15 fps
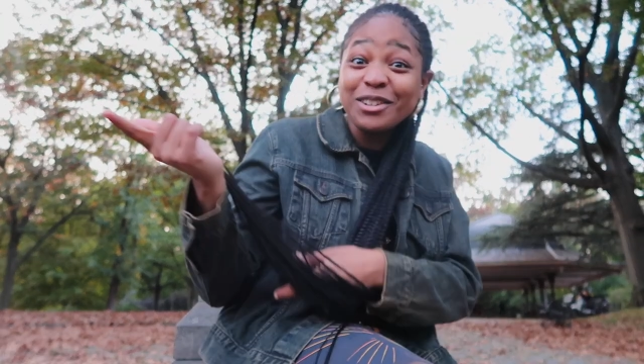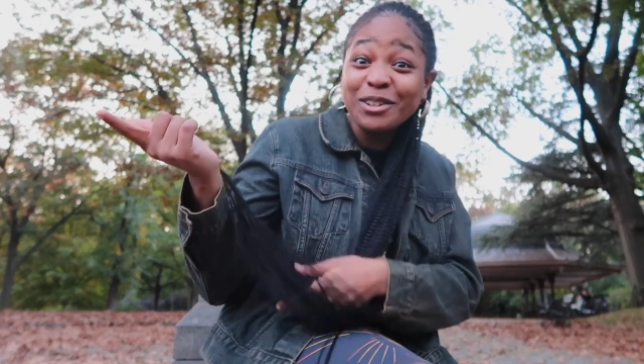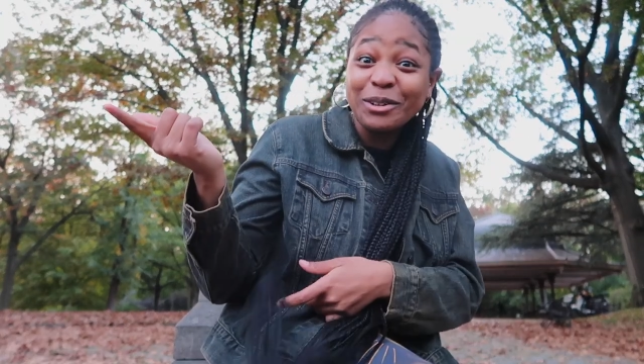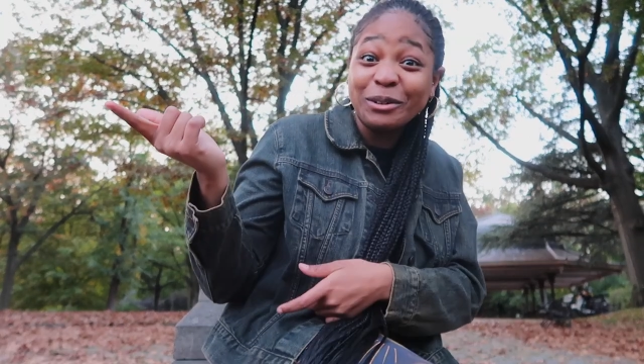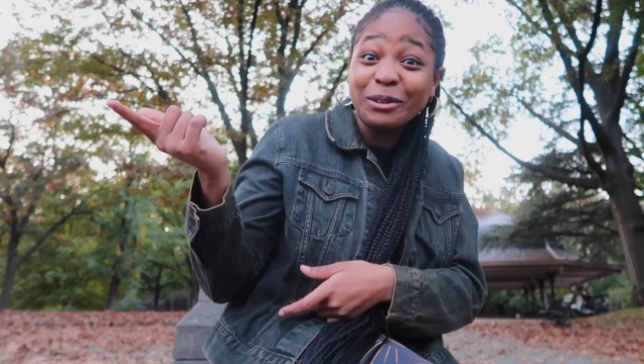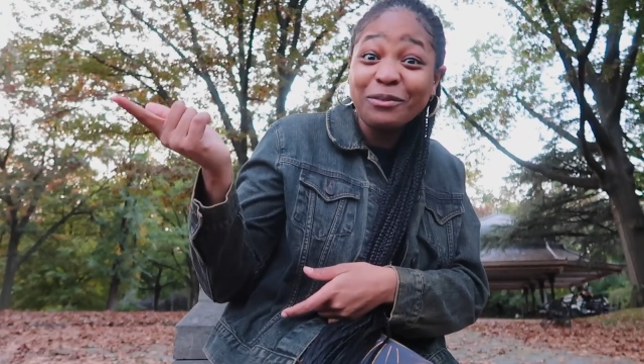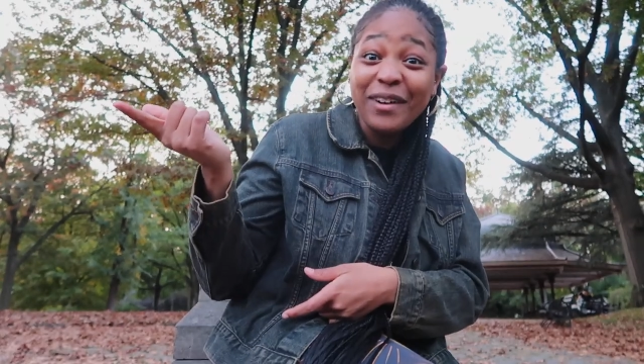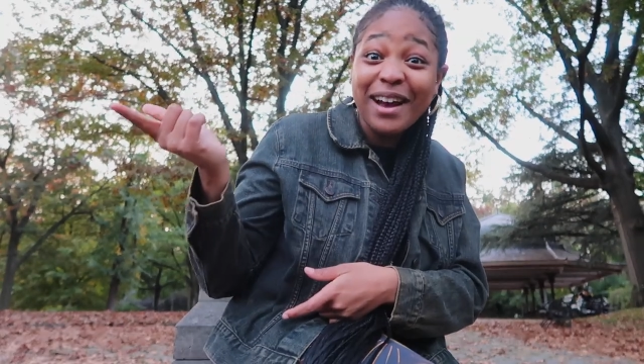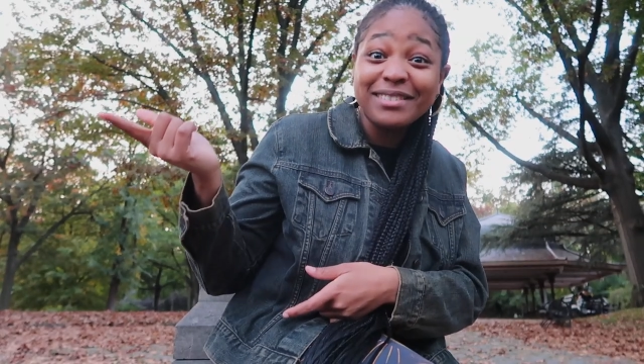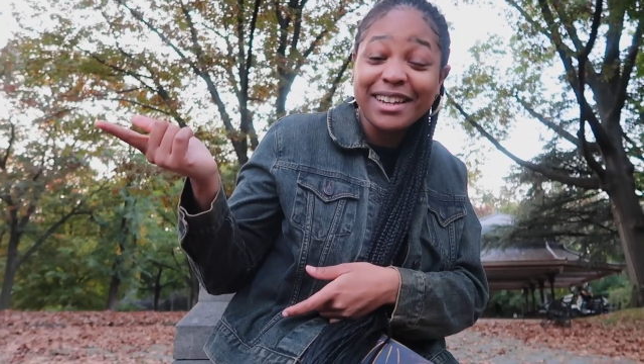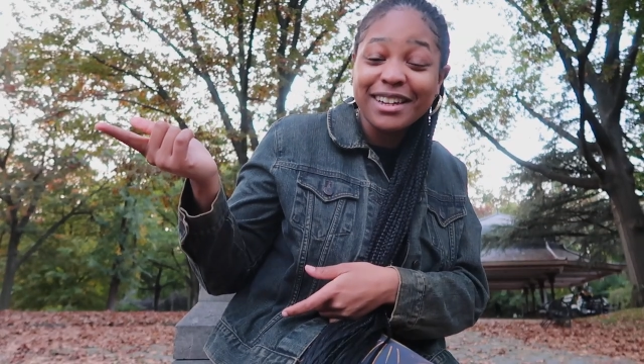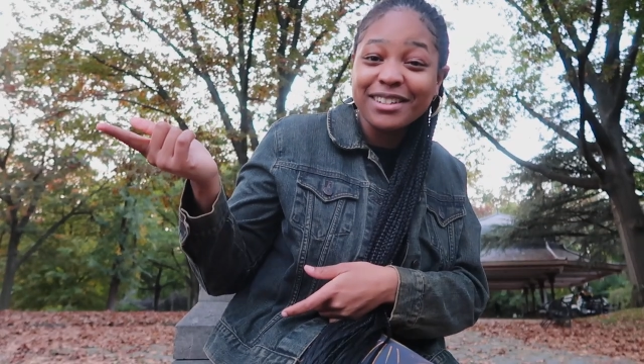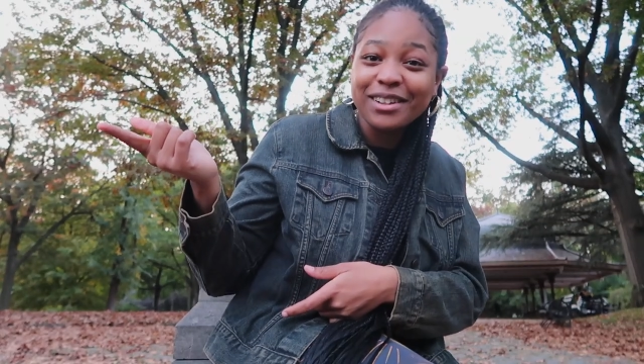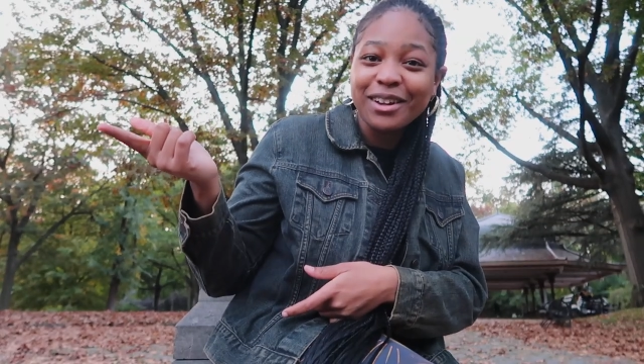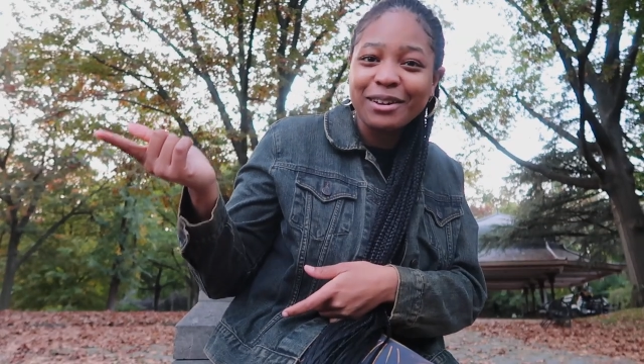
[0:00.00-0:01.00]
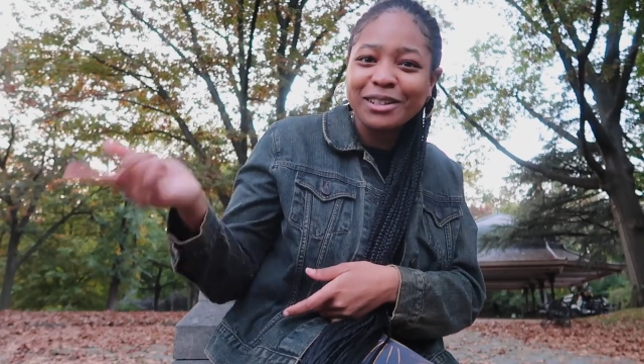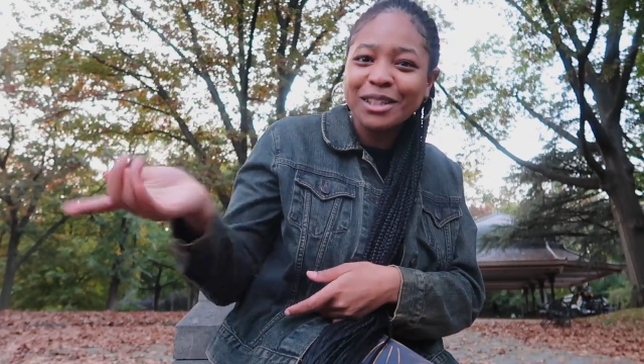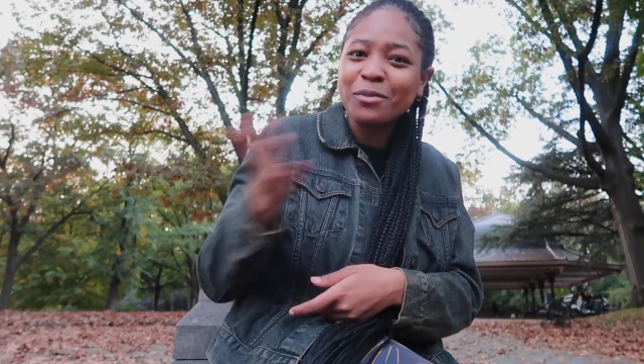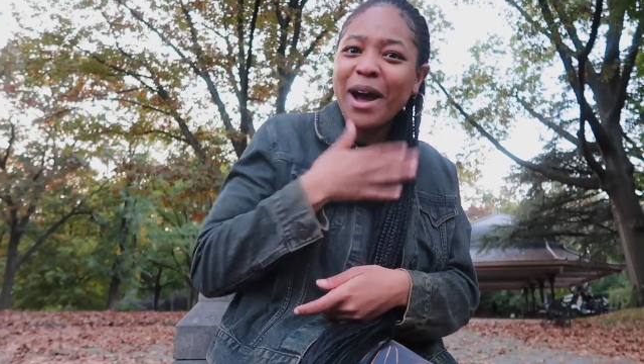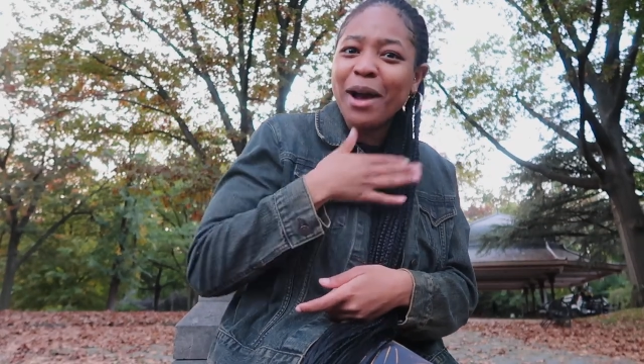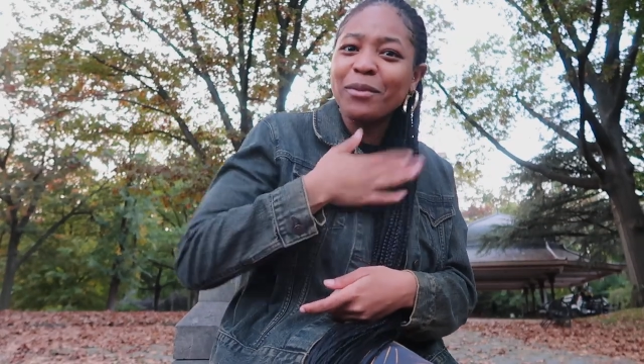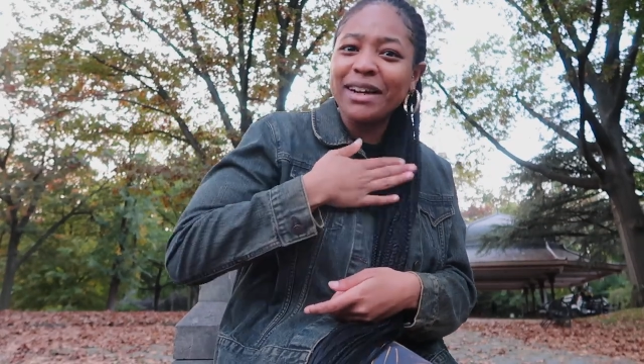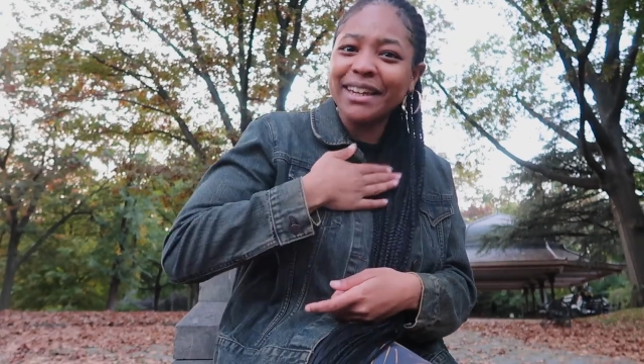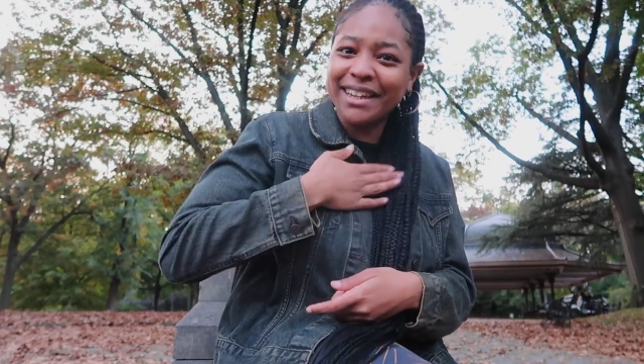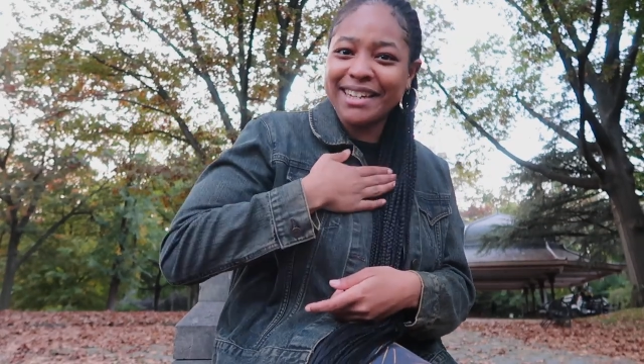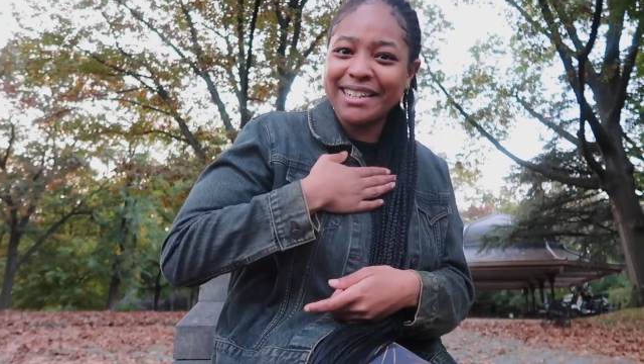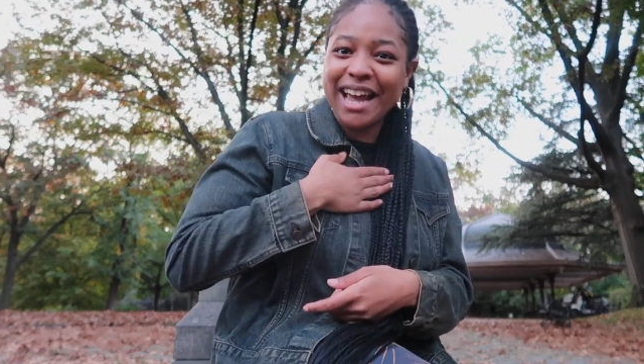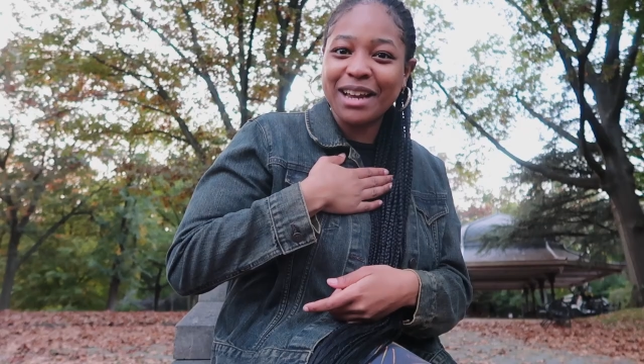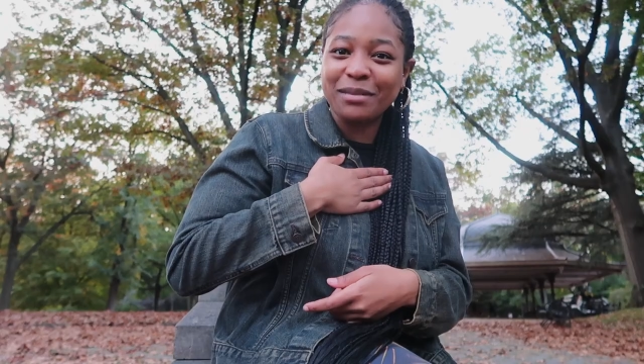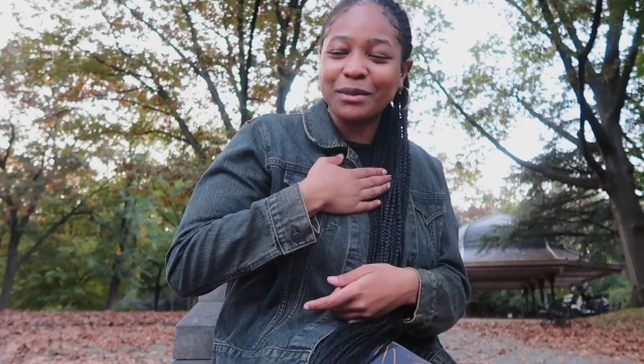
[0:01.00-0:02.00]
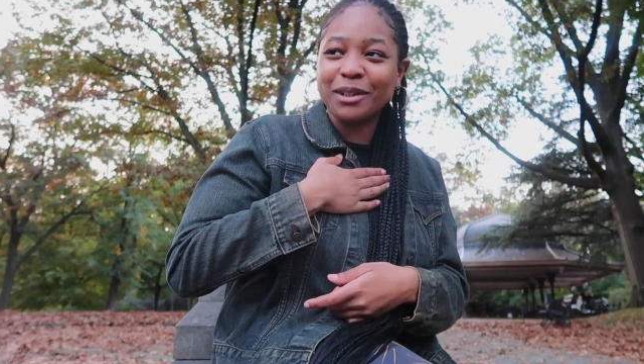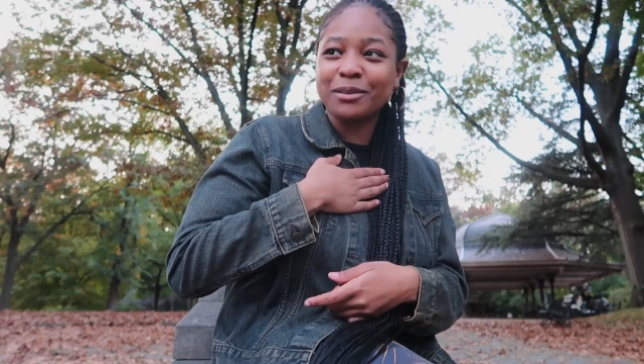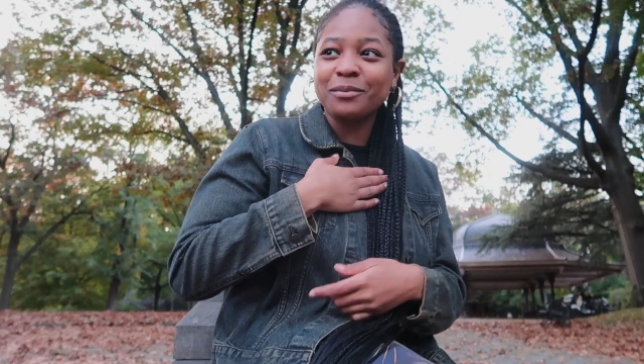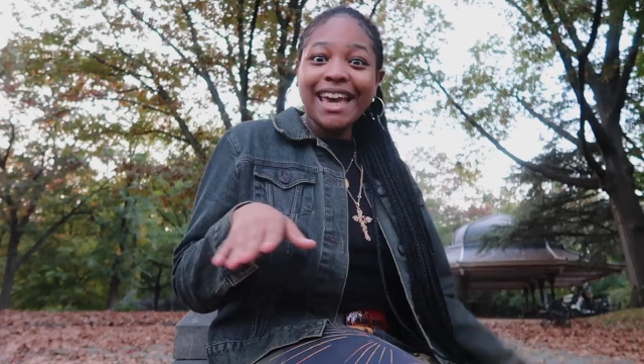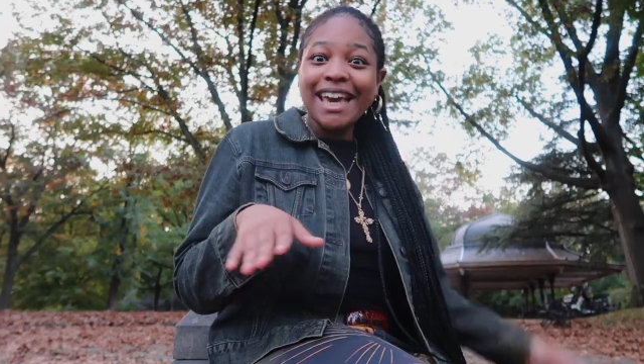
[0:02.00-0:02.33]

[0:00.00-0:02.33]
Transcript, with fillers: you five seconds ago. So why wouldn't he attack me?